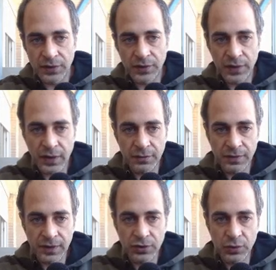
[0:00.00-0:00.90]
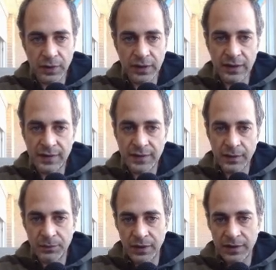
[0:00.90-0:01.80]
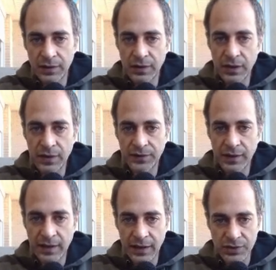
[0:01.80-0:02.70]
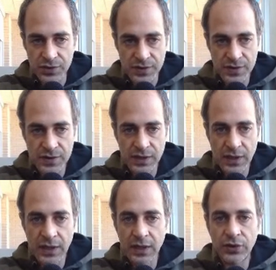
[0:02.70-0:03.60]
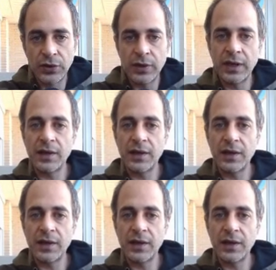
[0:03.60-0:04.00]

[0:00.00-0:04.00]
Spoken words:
to the conflict to immediately stop military and hostile actions. So again,